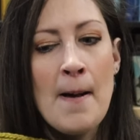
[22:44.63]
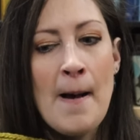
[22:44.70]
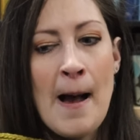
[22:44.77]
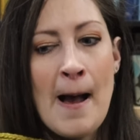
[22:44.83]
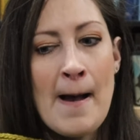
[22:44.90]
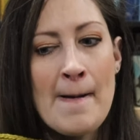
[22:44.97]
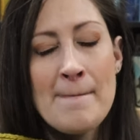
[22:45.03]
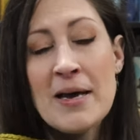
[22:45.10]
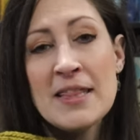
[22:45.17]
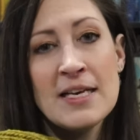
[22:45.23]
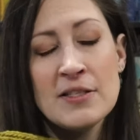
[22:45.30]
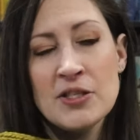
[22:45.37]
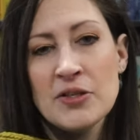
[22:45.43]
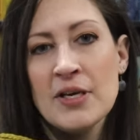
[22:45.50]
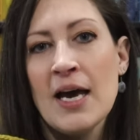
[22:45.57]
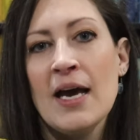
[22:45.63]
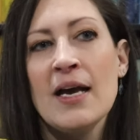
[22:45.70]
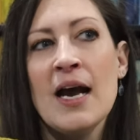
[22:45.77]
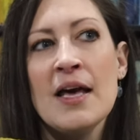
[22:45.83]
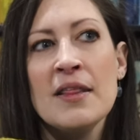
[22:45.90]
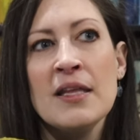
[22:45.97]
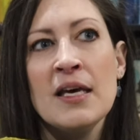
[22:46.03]
Uh, but that's okay.
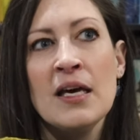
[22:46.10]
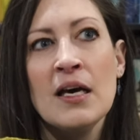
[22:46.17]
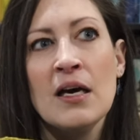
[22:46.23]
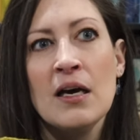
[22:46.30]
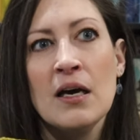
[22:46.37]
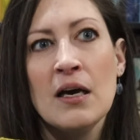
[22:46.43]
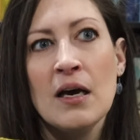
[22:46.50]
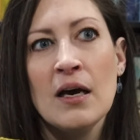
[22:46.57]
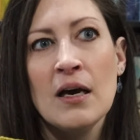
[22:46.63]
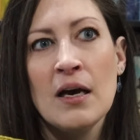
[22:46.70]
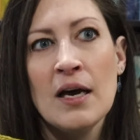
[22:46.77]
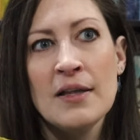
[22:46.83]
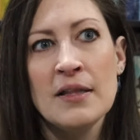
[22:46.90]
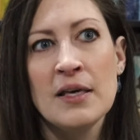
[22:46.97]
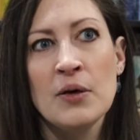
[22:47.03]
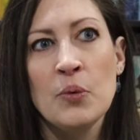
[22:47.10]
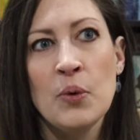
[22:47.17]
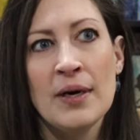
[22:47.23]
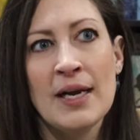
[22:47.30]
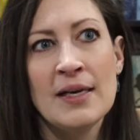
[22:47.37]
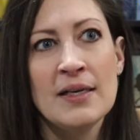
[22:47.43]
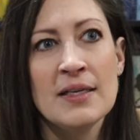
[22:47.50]
I think I think
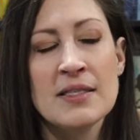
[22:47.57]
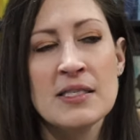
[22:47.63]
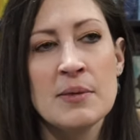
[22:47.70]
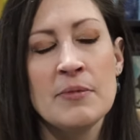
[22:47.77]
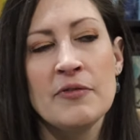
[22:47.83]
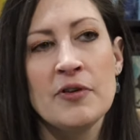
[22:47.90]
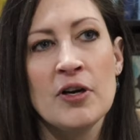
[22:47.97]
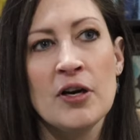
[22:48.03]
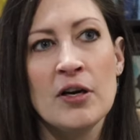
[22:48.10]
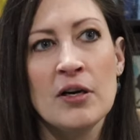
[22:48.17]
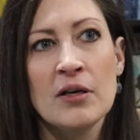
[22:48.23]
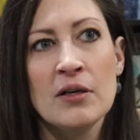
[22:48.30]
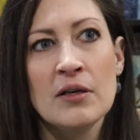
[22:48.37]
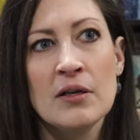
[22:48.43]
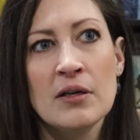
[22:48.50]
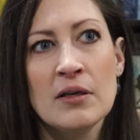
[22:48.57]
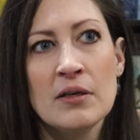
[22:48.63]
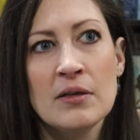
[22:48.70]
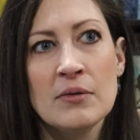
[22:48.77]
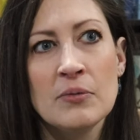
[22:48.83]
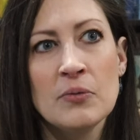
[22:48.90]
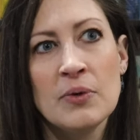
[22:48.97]
when I knit some of her,
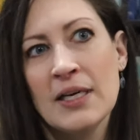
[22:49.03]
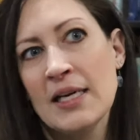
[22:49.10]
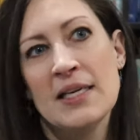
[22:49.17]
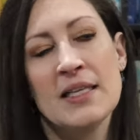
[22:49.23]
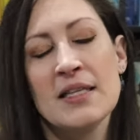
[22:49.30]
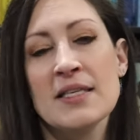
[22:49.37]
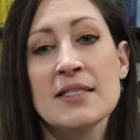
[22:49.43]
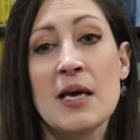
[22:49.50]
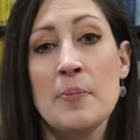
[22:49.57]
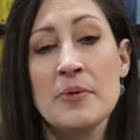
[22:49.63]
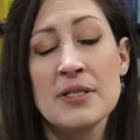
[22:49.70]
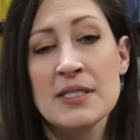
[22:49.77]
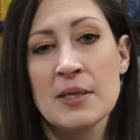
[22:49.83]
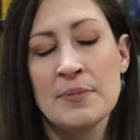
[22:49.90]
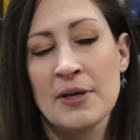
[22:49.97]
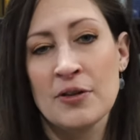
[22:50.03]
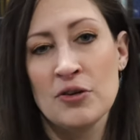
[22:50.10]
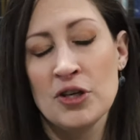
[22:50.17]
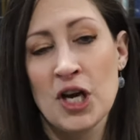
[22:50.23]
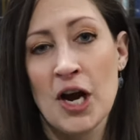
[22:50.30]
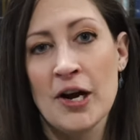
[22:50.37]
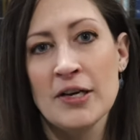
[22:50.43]
when I knit this up in some other
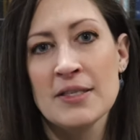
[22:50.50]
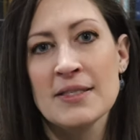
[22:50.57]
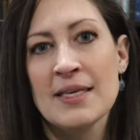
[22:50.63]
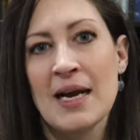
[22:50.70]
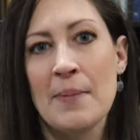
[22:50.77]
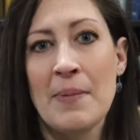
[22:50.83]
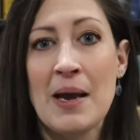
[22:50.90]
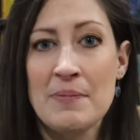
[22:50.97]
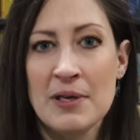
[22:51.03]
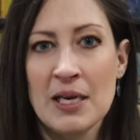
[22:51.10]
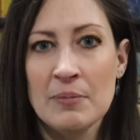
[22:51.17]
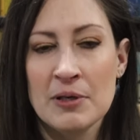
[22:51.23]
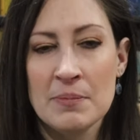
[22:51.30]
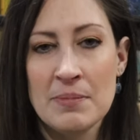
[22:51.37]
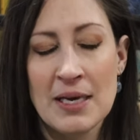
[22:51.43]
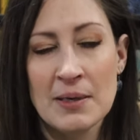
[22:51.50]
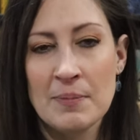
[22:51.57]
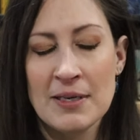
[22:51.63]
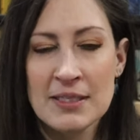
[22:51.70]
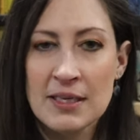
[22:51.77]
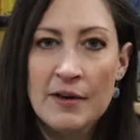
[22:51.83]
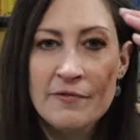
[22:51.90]
yarns, then I might be able to make
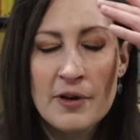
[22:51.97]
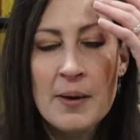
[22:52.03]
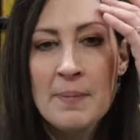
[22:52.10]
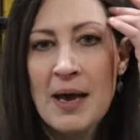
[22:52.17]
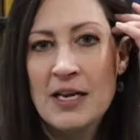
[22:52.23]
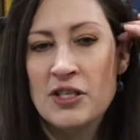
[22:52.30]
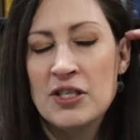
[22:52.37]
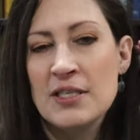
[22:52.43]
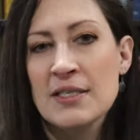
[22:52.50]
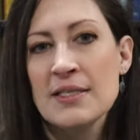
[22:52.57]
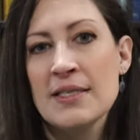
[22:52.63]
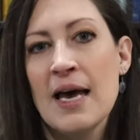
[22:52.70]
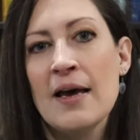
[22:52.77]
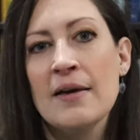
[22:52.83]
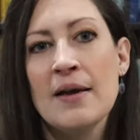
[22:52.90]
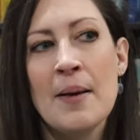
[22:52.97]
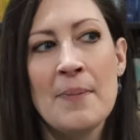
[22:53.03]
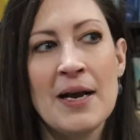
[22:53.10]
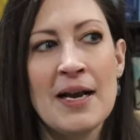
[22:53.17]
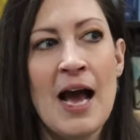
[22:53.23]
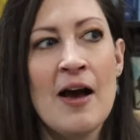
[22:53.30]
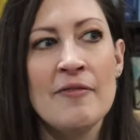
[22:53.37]
myself a matching set. I
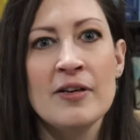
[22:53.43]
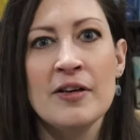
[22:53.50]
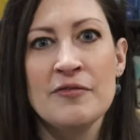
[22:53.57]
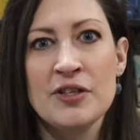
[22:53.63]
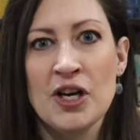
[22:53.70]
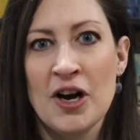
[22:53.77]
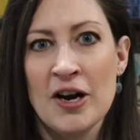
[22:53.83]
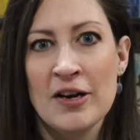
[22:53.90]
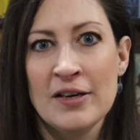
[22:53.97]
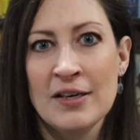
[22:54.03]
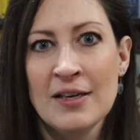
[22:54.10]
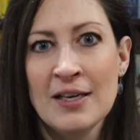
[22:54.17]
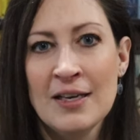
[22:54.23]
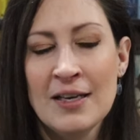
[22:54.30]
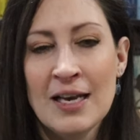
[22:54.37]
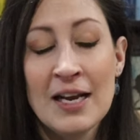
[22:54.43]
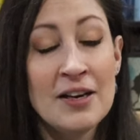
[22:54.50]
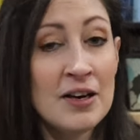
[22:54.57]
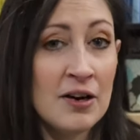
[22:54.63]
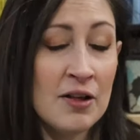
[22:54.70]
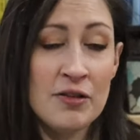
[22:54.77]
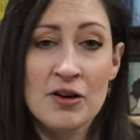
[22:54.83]
might have enough yarn in
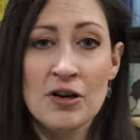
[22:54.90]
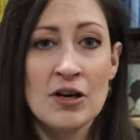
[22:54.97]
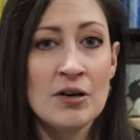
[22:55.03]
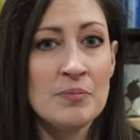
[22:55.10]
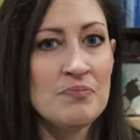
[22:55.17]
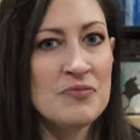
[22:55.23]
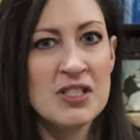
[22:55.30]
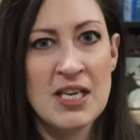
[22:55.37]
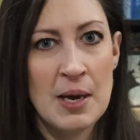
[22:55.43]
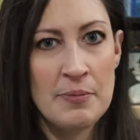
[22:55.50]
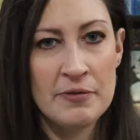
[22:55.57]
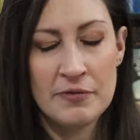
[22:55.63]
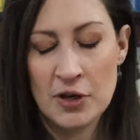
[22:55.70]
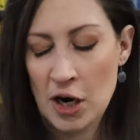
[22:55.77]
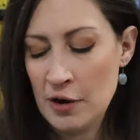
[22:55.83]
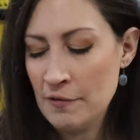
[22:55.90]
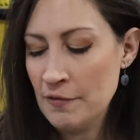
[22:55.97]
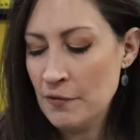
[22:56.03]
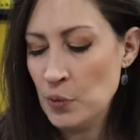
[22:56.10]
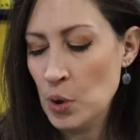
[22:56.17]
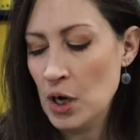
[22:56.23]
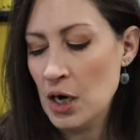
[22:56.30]
another type of yarn
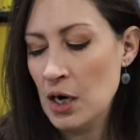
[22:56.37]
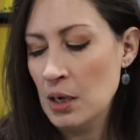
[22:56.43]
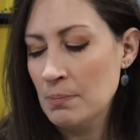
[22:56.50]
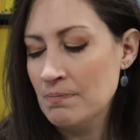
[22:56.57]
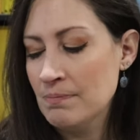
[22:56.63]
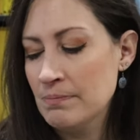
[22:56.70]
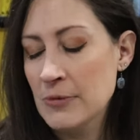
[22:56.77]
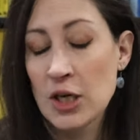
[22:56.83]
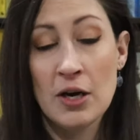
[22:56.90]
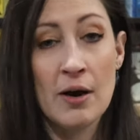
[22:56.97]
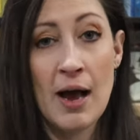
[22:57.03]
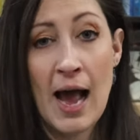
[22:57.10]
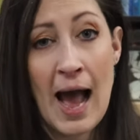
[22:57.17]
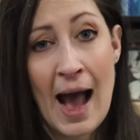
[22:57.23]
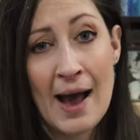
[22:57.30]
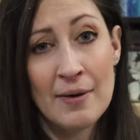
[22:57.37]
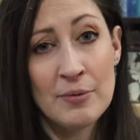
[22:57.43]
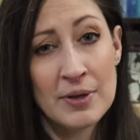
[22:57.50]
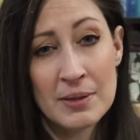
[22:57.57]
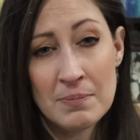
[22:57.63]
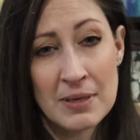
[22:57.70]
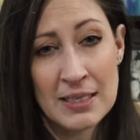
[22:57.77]
for you know a hat
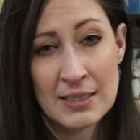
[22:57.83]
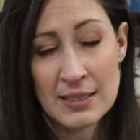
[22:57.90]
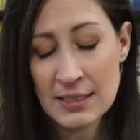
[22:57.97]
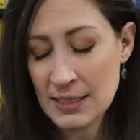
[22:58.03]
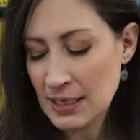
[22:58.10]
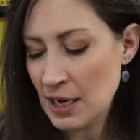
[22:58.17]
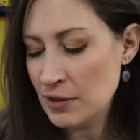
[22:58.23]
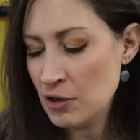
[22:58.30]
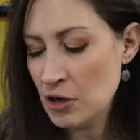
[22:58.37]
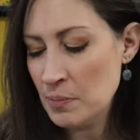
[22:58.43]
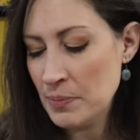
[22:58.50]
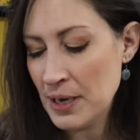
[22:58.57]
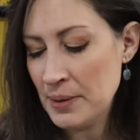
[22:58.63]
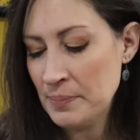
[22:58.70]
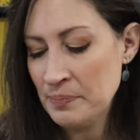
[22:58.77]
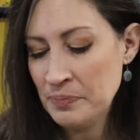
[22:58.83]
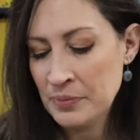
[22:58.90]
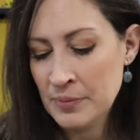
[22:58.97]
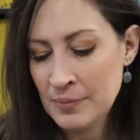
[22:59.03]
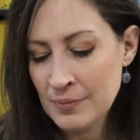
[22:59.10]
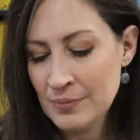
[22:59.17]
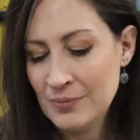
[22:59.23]
with mittens together. But
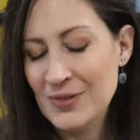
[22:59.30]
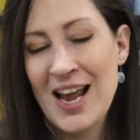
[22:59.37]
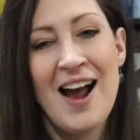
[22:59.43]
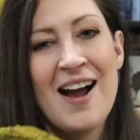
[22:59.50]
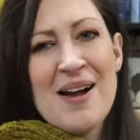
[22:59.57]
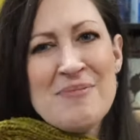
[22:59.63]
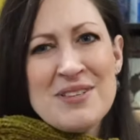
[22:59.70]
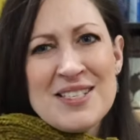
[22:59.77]
yeah, I'm